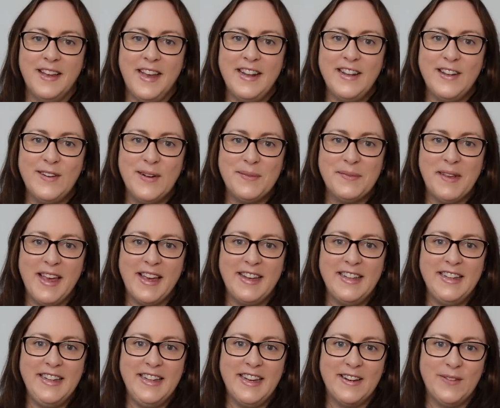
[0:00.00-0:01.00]
Hello, I'm
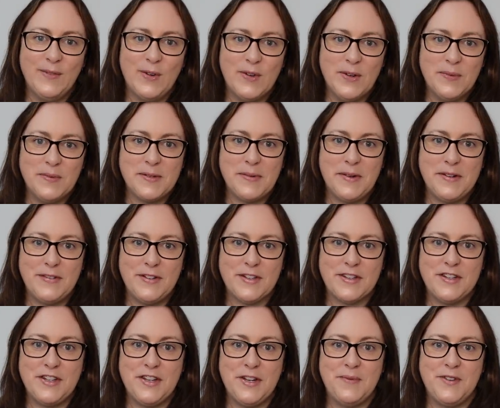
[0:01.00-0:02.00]
Kelly and welcome to my
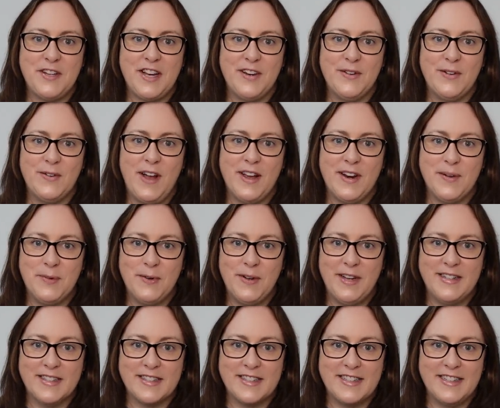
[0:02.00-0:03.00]
Flosstube channel, Animal
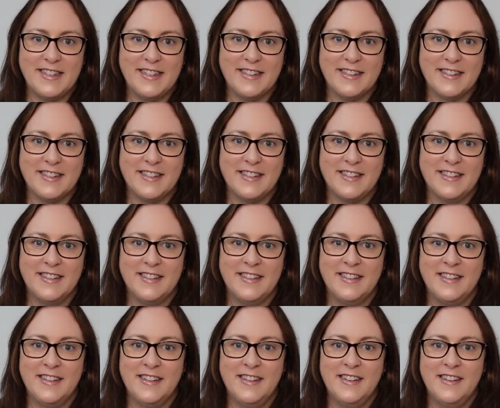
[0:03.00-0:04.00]
Instinct.
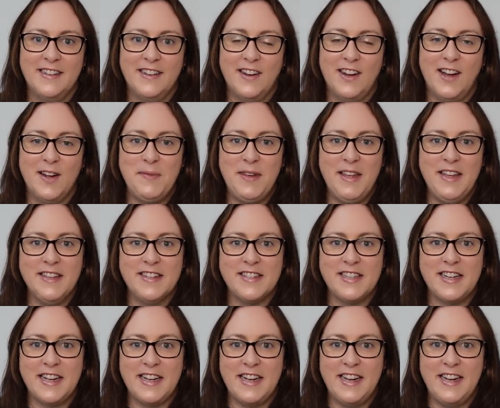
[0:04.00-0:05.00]
I'm here
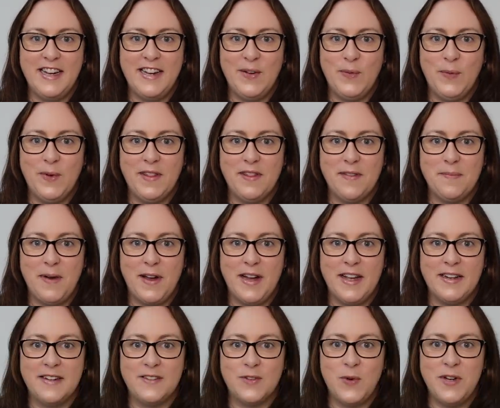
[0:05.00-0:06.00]
today with
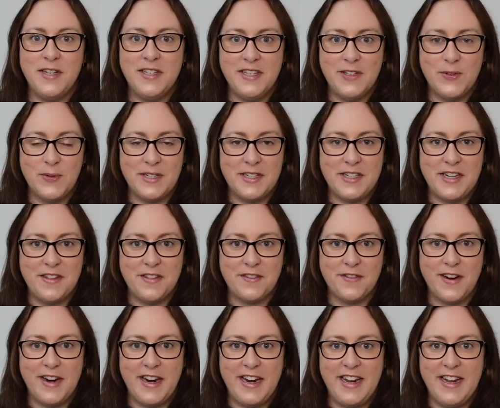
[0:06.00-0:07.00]
my
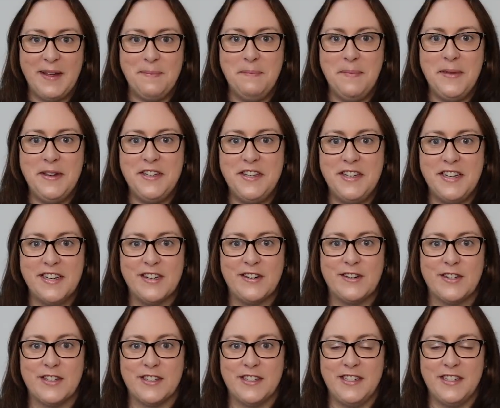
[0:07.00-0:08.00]
2023 mid-year
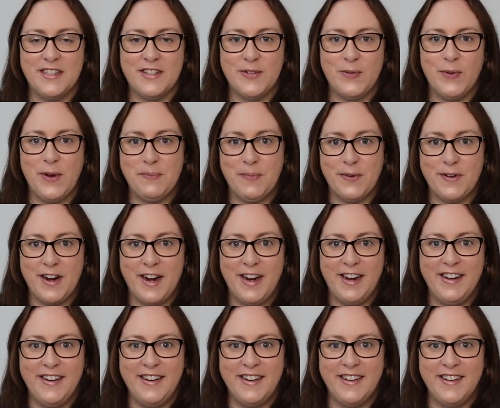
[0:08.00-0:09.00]
cross-stitch WIP
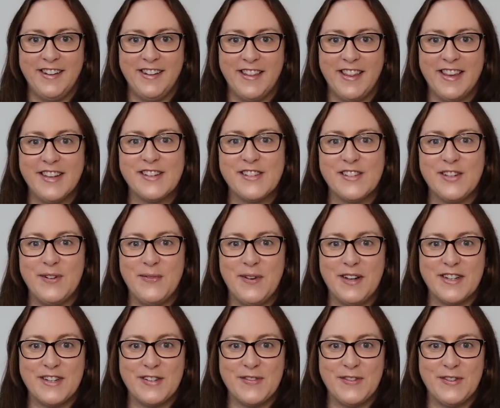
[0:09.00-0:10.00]
Parade. Thanks so
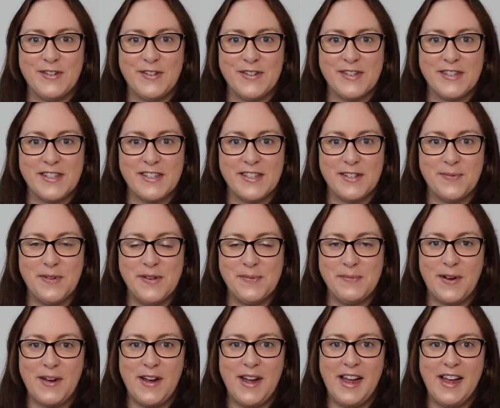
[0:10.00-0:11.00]
much for stopping
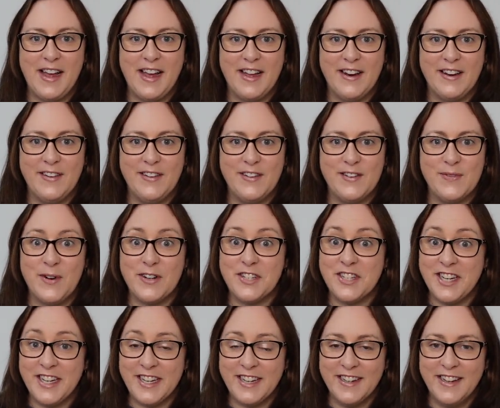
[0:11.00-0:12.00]
by and
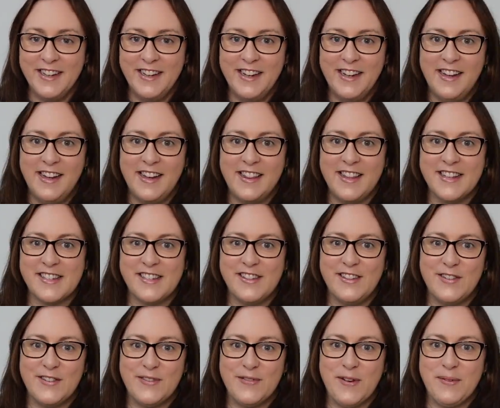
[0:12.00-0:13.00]
watching. There's a
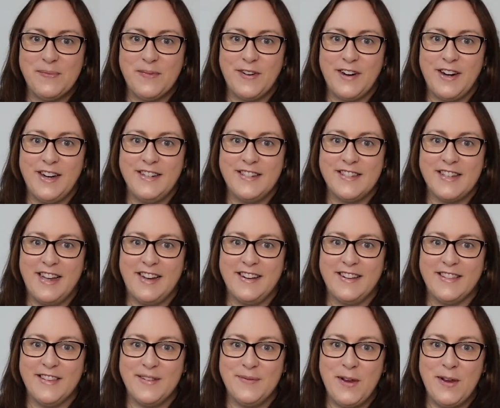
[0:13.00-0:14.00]
lot of WIP Parades out
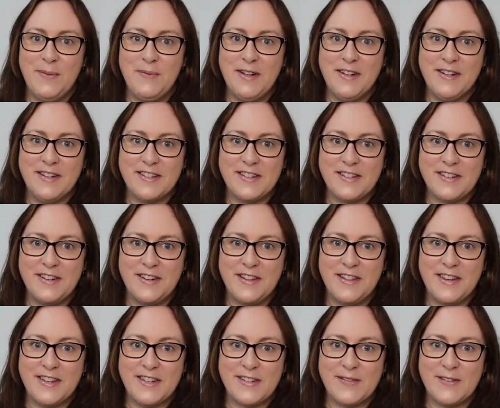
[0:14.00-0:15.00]
at the moment, so
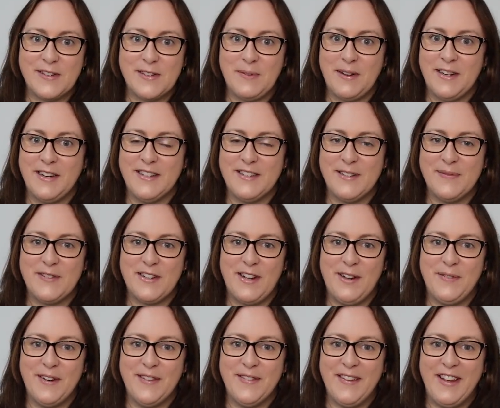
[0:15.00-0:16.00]
thanks for spending some
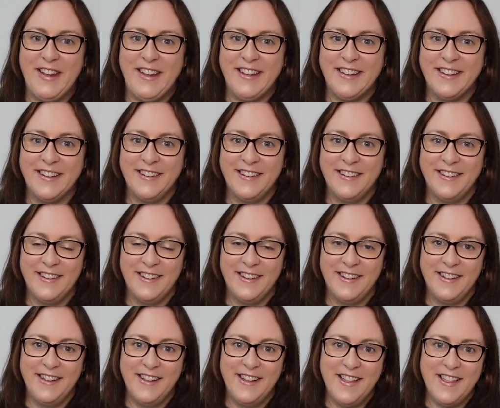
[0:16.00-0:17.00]
time with me.
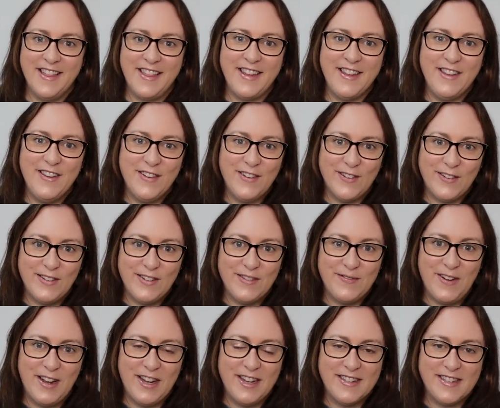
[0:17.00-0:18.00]
Thank you to all of
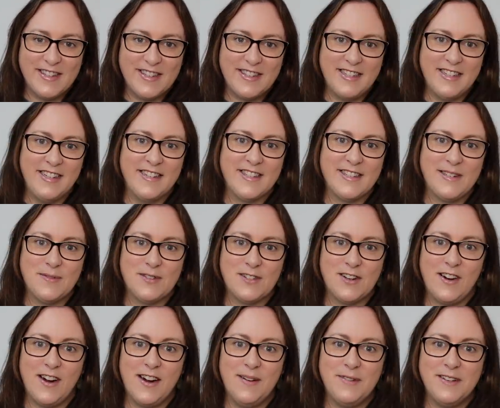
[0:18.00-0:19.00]
my existing
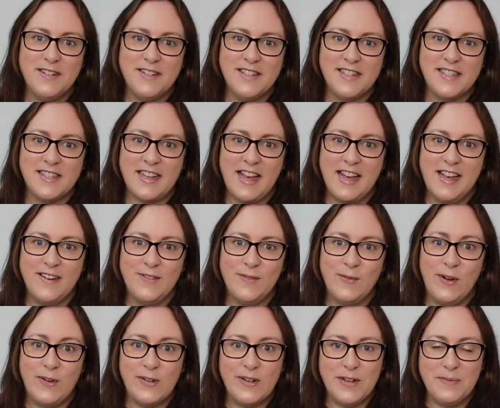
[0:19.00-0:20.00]
subscribers and
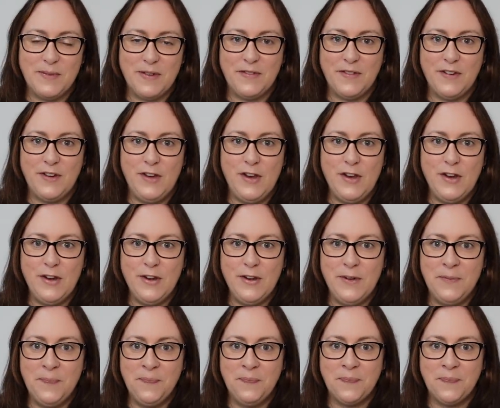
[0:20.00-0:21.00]
welcome if you're new.